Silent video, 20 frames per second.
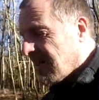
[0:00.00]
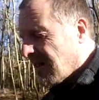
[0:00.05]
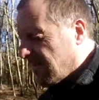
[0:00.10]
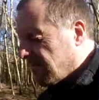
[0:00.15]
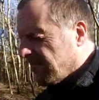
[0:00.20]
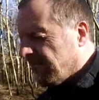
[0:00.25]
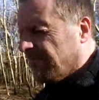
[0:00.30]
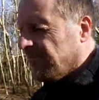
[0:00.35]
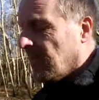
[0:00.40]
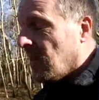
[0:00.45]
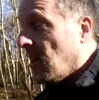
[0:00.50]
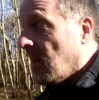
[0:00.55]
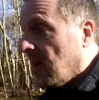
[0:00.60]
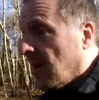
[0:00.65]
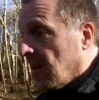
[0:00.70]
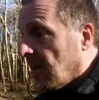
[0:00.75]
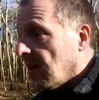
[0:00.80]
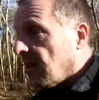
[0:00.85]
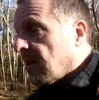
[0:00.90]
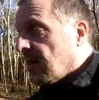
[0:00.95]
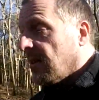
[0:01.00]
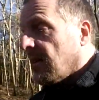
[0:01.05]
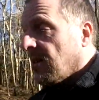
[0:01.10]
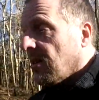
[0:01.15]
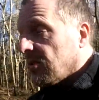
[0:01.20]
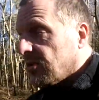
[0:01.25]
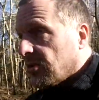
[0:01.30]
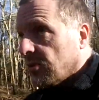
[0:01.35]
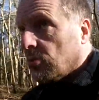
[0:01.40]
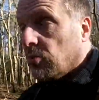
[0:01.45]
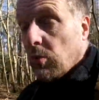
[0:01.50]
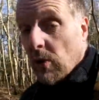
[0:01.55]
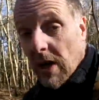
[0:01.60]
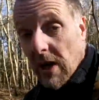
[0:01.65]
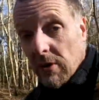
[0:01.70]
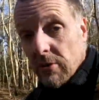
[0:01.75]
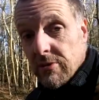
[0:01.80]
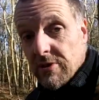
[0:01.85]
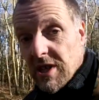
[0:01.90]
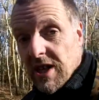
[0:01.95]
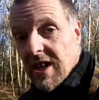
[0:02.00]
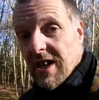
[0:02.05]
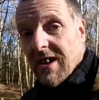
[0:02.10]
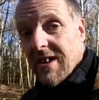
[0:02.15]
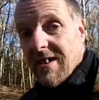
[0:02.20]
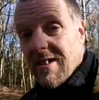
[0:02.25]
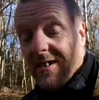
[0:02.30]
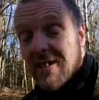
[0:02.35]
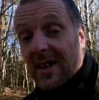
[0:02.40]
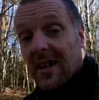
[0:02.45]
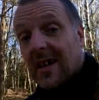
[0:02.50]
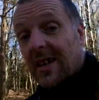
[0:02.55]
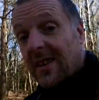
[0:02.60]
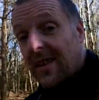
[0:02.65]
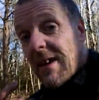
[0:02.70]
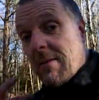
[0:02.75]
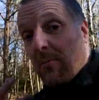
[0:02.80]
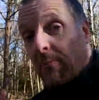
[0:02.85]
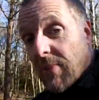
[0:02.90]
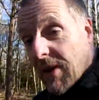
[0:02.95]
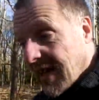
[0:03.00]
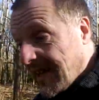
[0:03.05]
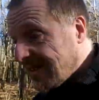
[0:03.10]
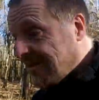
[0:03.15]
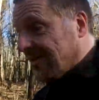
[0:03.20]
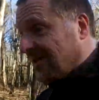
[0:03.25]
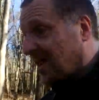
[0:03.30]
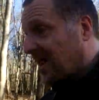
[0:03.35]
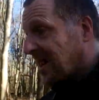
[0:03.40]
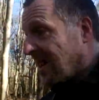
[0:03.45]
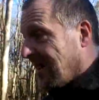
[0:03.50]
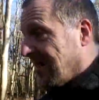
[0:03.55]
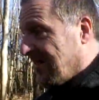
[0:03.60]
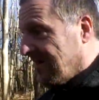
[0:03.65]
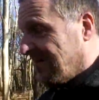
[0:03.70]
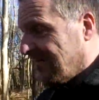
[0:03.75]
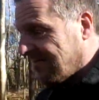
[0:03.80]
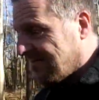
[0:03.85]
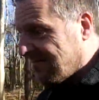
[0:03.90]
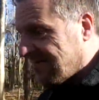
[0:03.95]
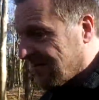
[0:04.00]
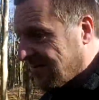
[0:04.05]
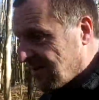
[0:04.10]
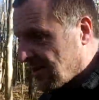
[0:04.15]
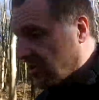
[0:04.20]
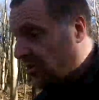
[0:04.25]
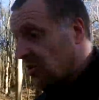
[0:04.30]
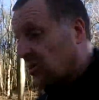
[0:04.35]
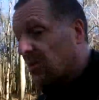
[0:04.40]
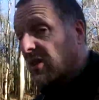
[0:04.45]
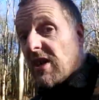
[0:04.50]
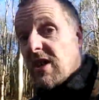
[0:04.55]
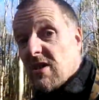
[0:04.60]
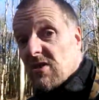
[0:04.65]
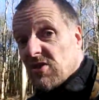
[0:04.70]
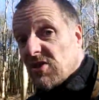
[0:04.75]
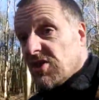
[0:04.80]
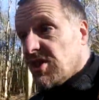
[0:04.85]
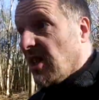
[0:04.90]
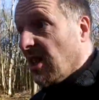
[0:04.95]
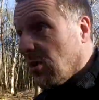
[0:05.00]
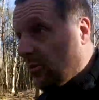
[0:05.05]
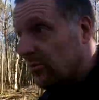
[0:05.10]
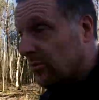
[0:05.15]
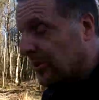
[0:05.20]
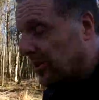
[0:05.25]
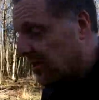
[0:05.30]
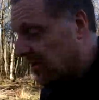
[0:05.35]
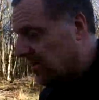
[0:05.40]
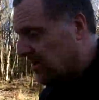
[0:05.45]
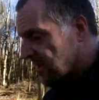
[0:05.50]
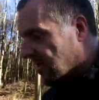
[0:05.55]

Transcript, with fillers: Um, I should weld it and then paint it so that it's sealed.